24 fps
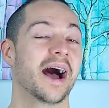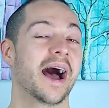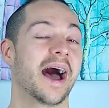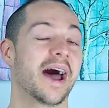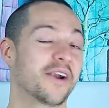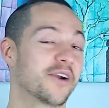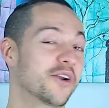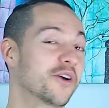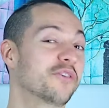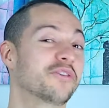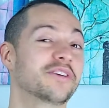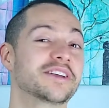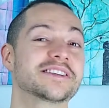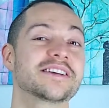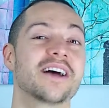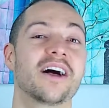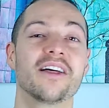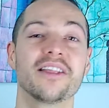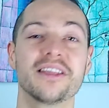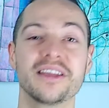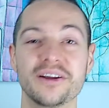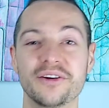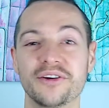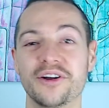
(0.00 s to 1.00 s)
I don't know if it's
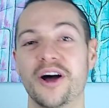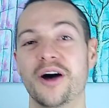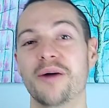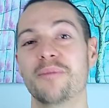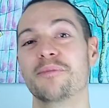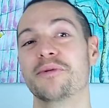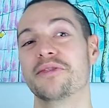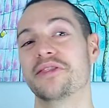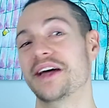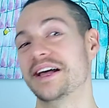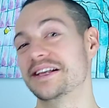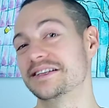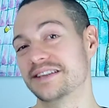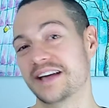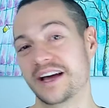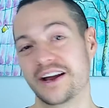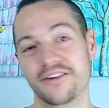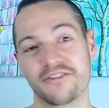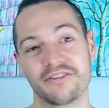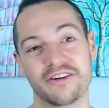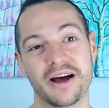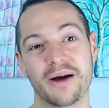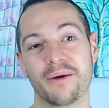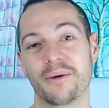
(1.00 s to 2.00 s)
healthy or not, but that's kind
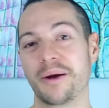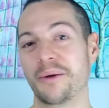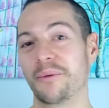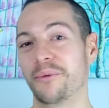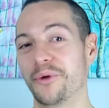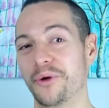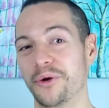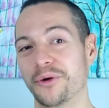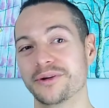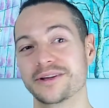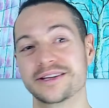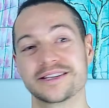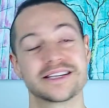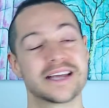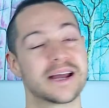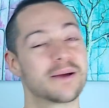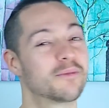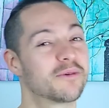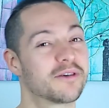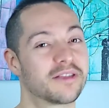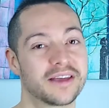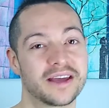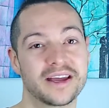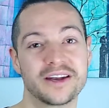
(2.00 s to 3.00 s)
of how I worked.
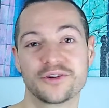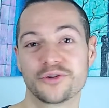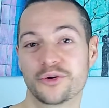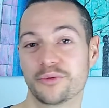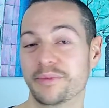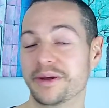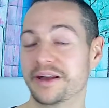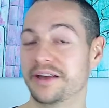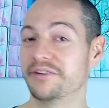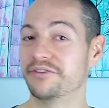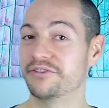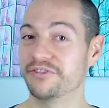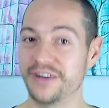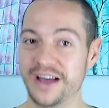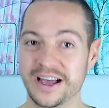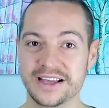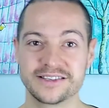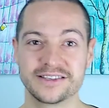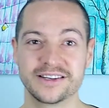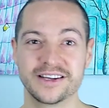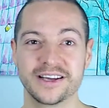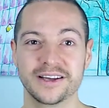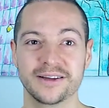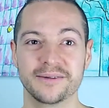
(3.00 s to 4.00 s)
Same with intermittent
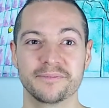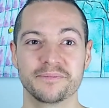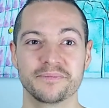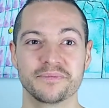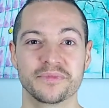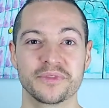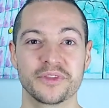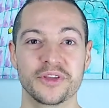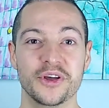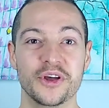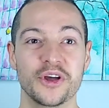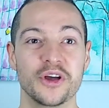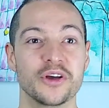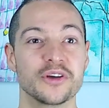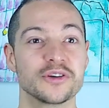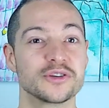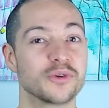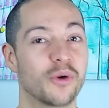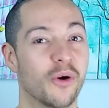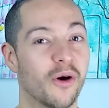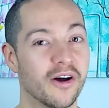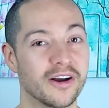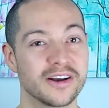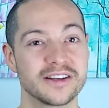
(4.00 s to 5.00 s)
fasting.
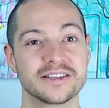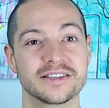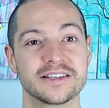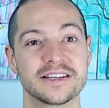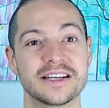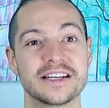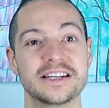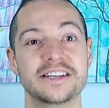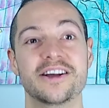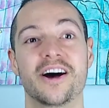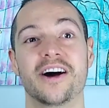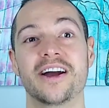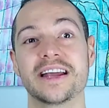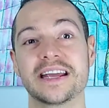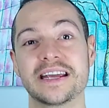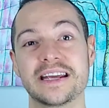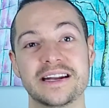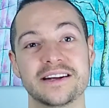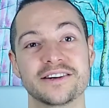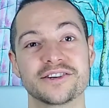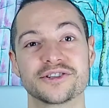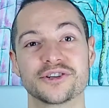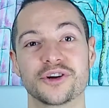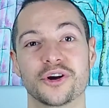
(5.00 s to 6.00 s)
So honestly, not
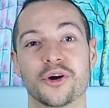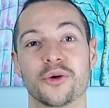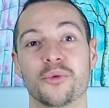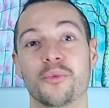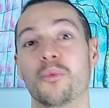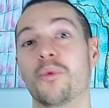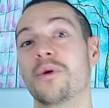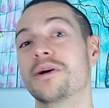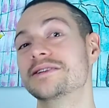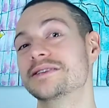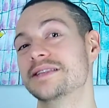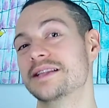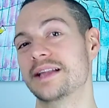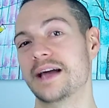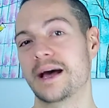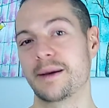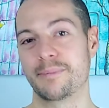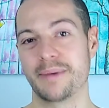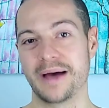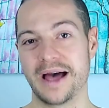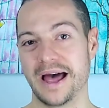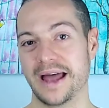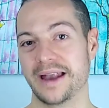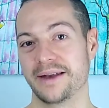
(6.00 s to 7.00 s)
eating sugar wasn't
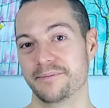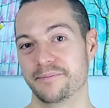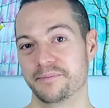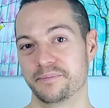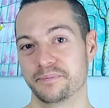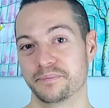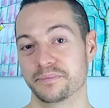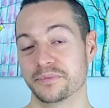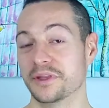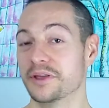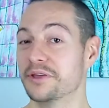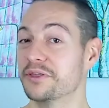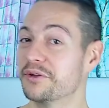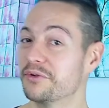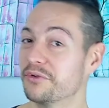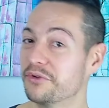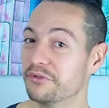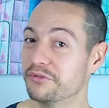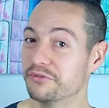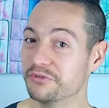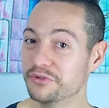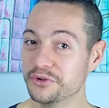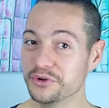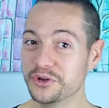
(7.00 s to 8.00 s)
that bad. There were
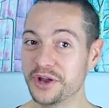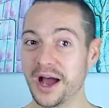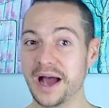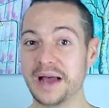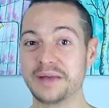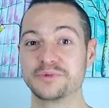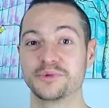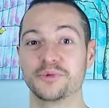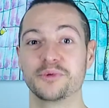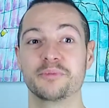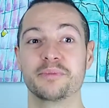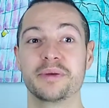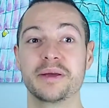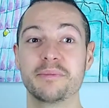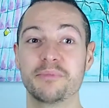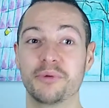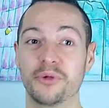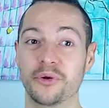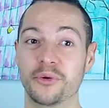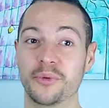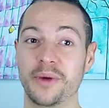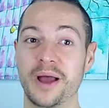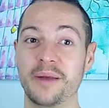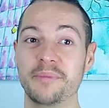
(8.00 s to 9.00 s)
a few times when
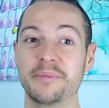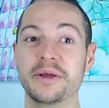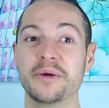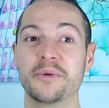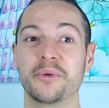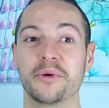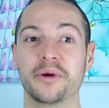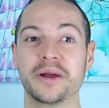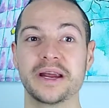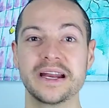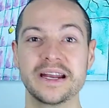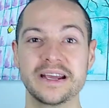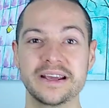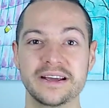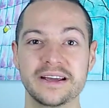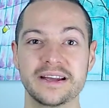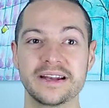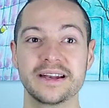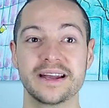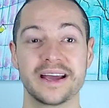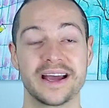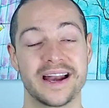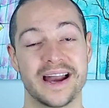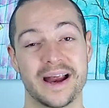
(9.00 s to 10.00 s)
people around me were eating
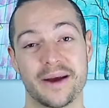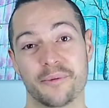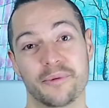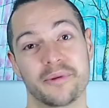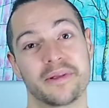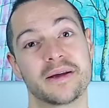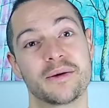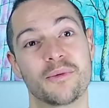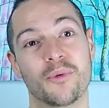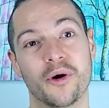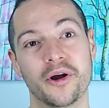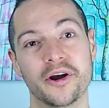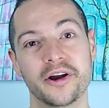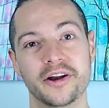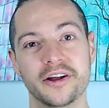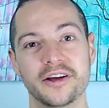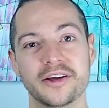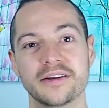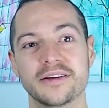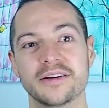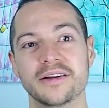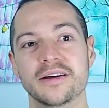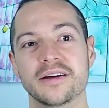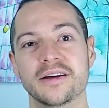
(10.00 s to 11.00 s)
it and I really wanted
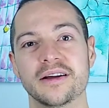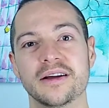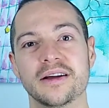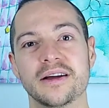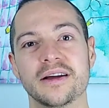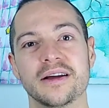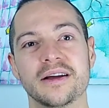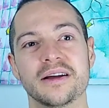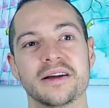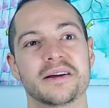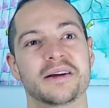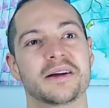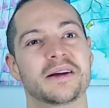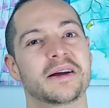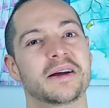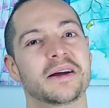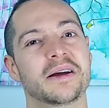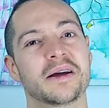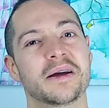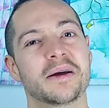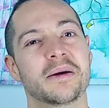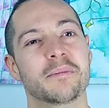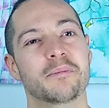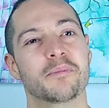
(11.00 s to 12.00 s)
it.
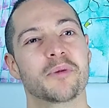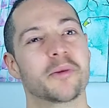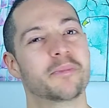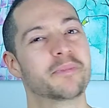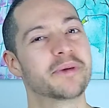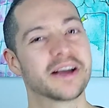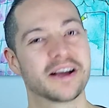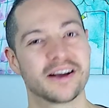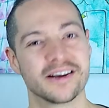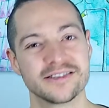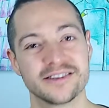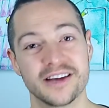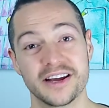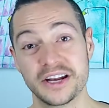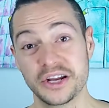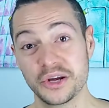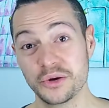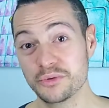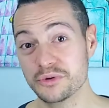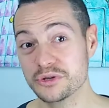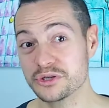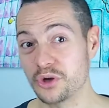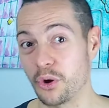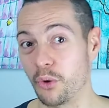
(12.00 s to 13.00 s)
But because I
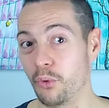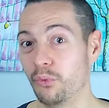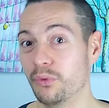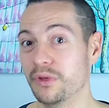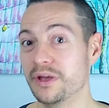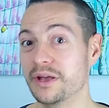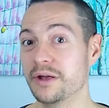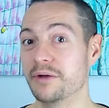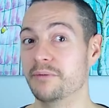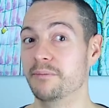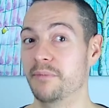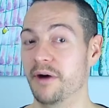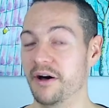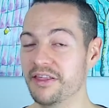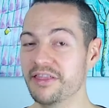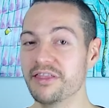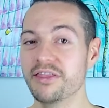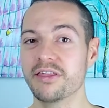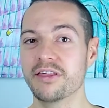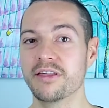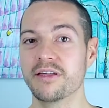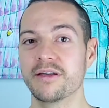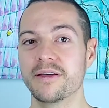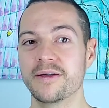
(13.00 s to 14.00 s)
knew it was only a
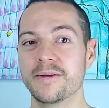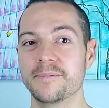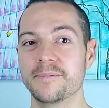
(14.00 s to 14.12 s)
month,